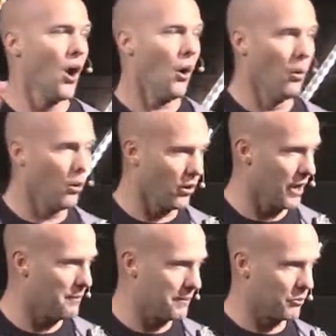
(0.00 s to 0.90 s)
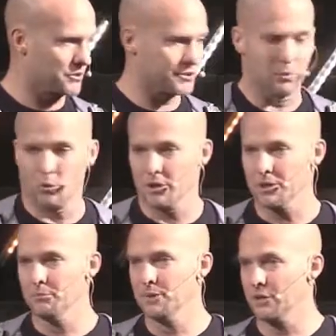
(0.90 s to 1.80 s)
Or, and maybe we're somewhere in the
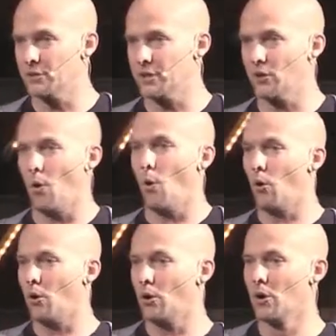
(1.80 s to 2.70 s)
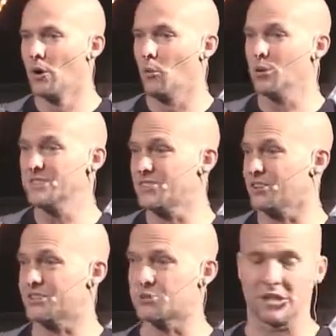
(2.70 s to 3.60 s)
middle here, or we just start to
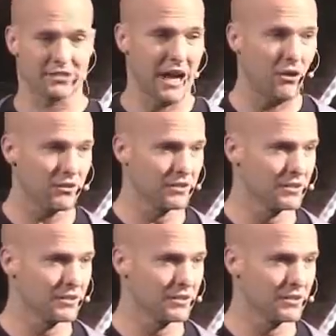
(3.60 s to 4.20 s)
stress out.